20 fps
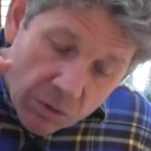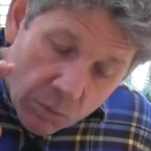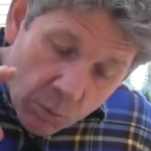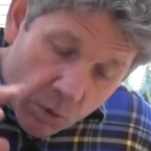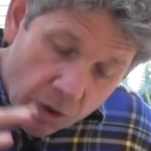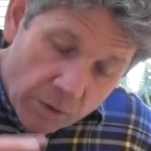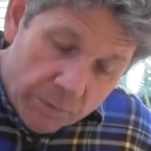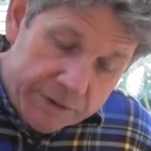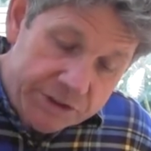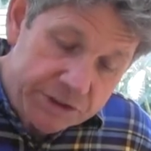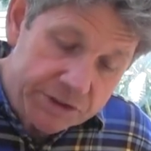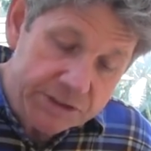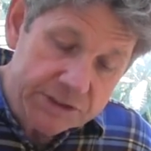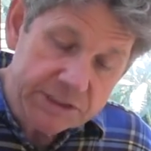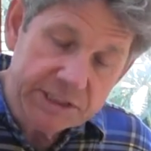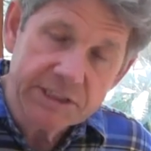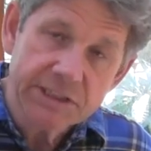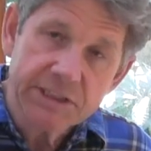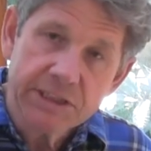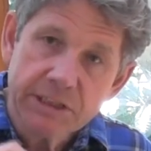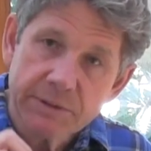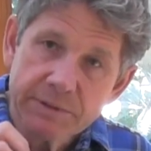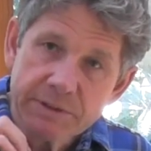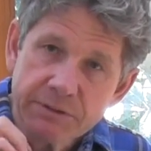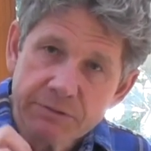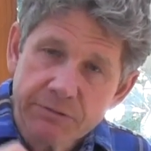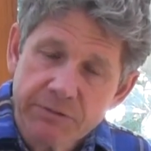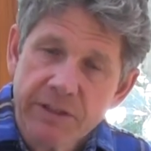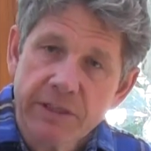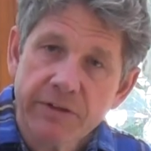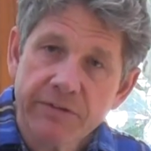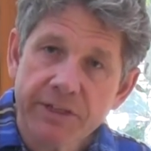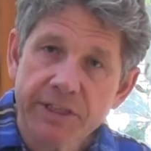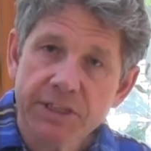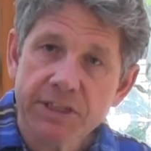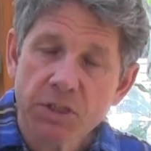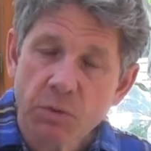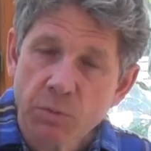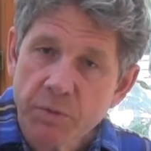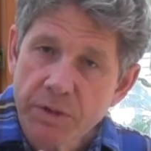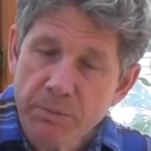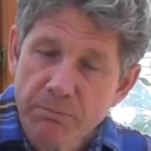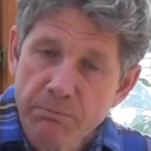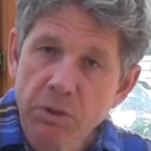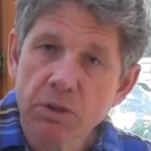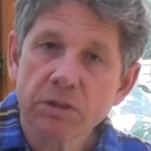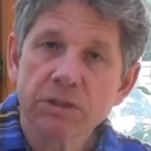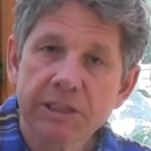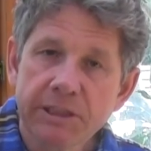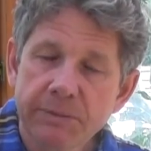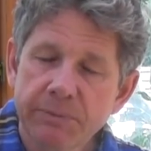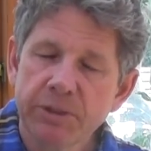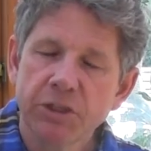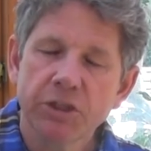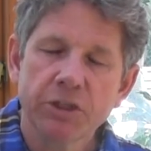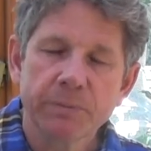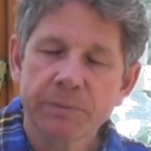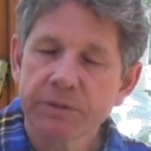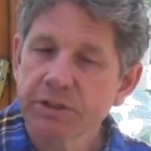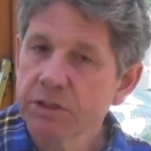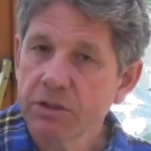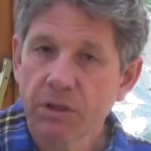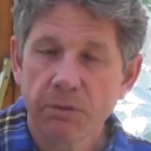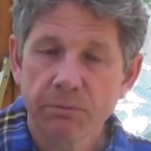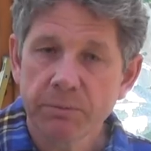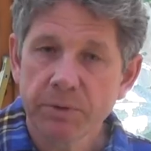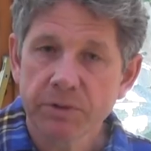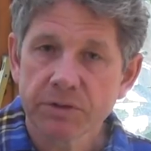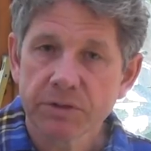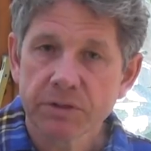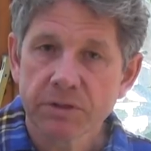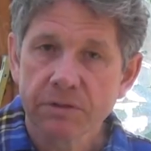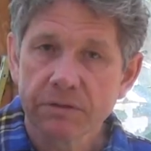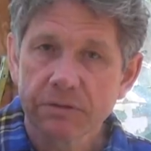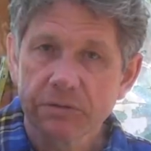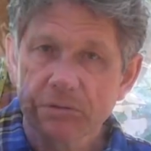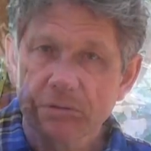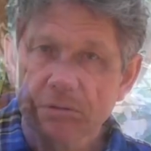What we just need to do is fill this with a multi-purpose compost.